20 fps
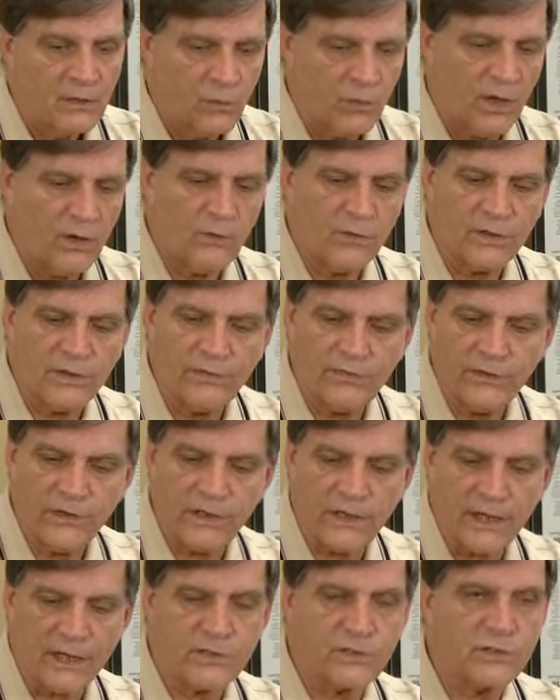Well, when the
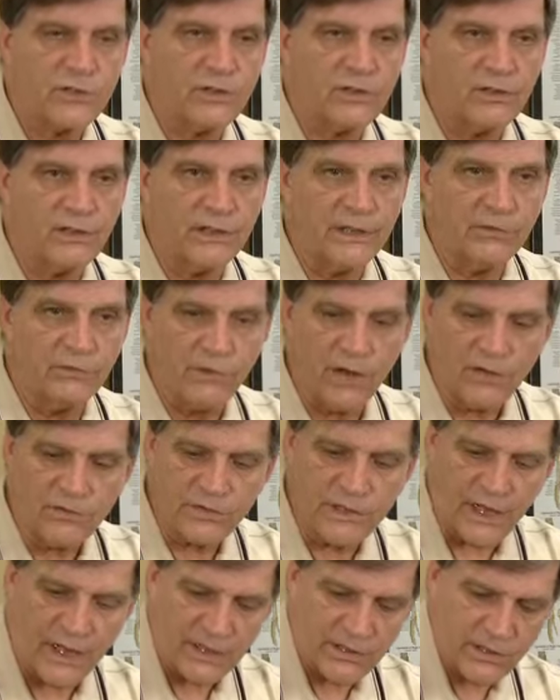foot externally
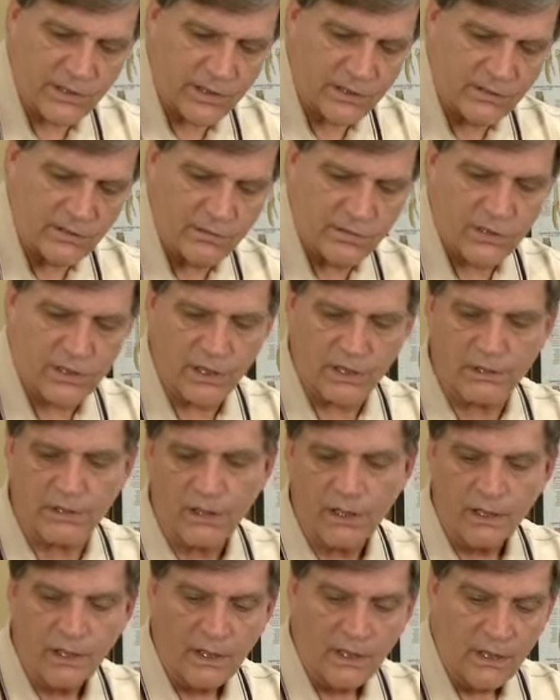rotates and you start
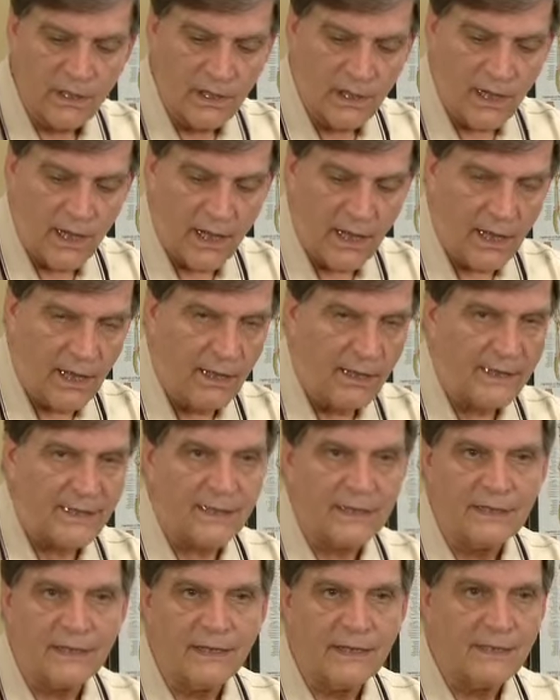
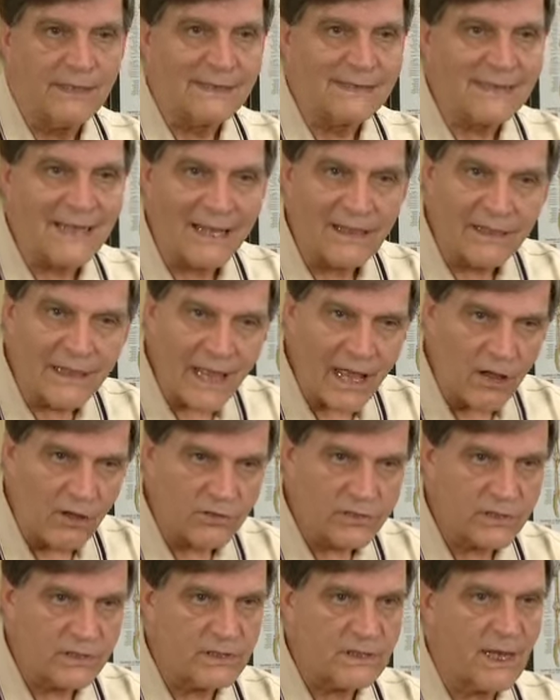
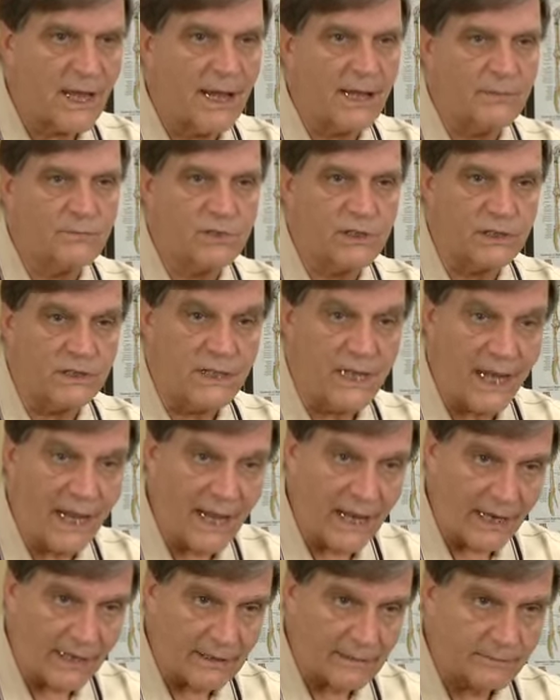10,000 times a
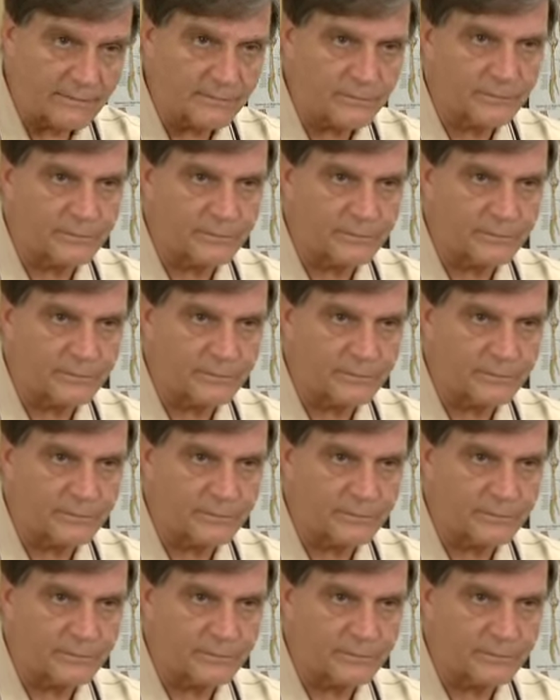day,